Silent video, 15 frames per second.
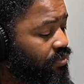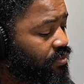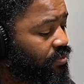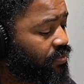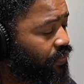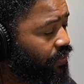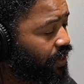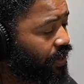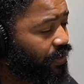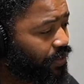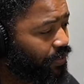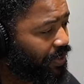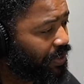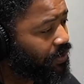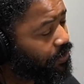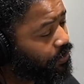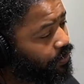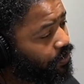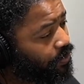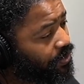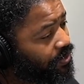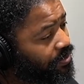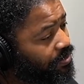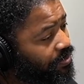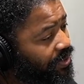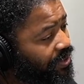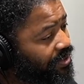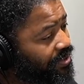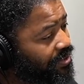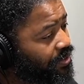We all know why it's important, but
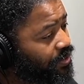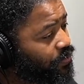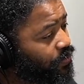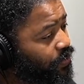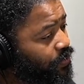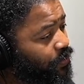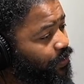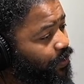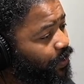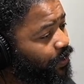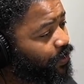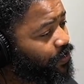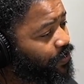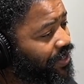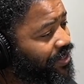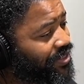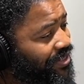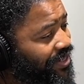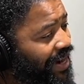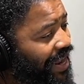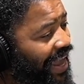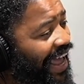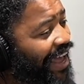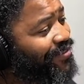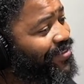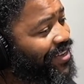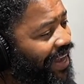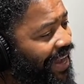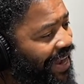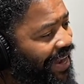you know, it's one of those rhetorical questions that I have
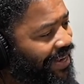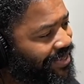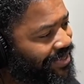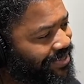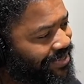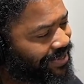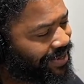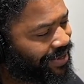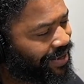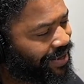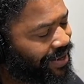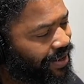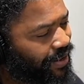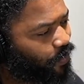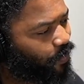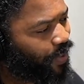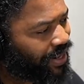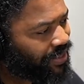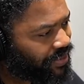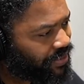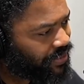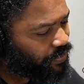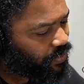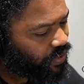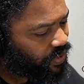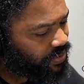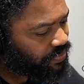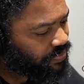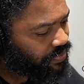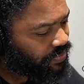to ask. Why is this
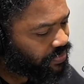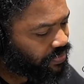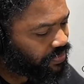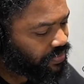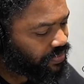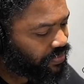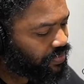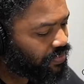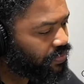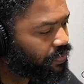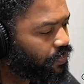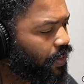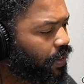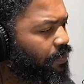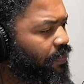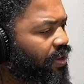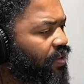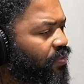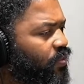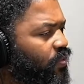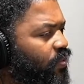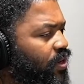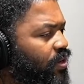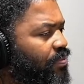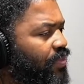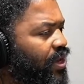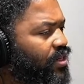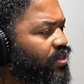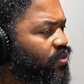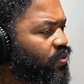important? Because we want to
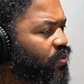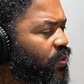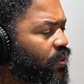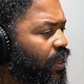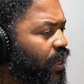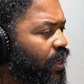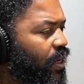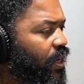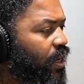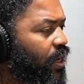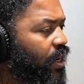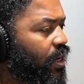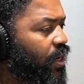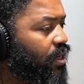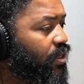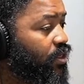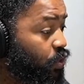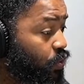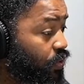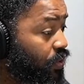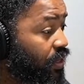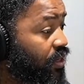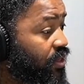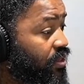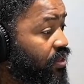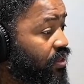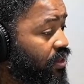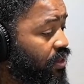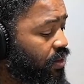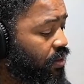make sure that two things
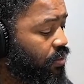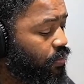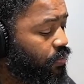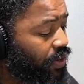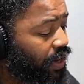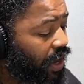we're not